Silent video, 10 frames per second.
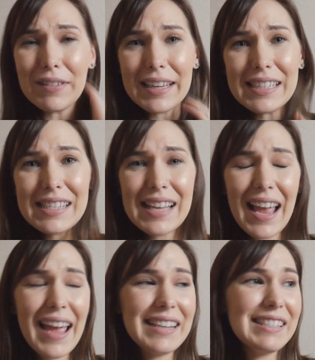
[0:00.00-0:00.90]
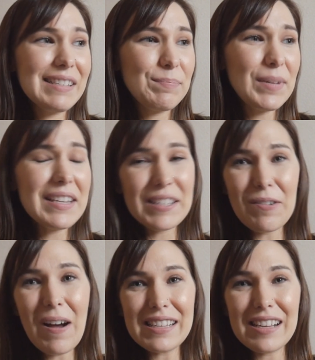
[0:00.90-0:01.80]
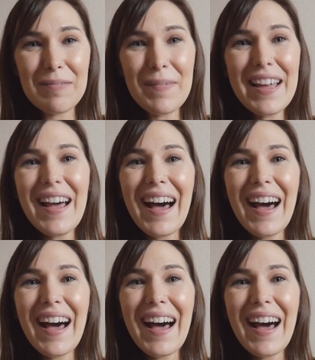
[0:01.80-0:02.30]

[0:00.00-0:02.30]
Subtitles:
this and being so awesome.